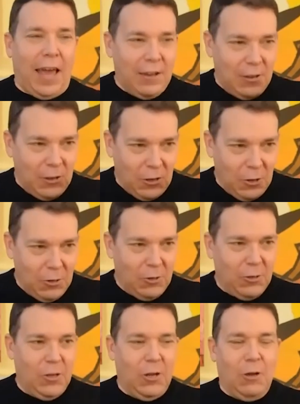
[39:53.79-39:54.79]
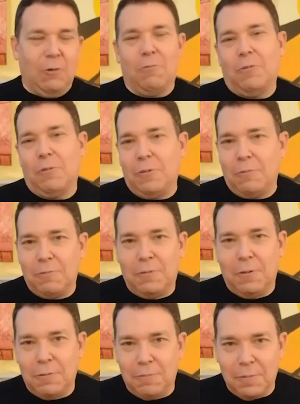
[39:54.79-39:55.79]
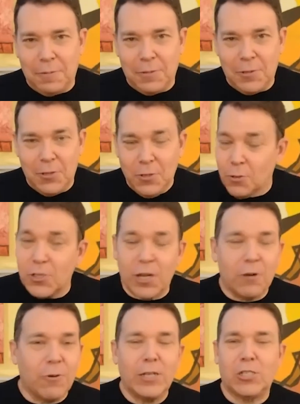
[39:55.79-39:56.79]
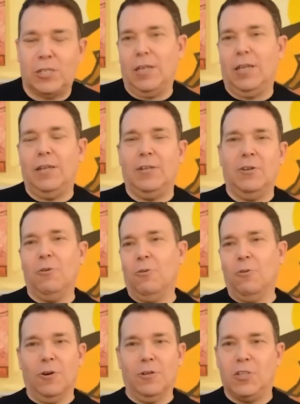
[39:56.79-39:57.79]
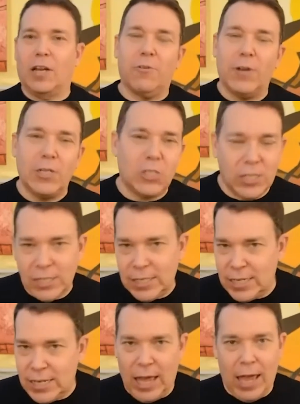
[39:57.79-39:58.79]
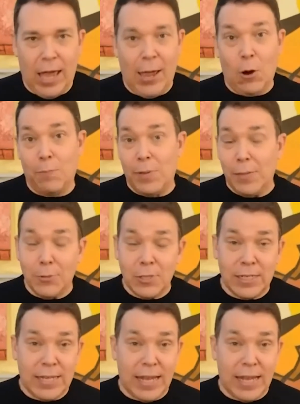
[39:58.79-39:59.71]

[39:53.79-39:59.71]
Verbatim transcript: that you know your generation or generations today or people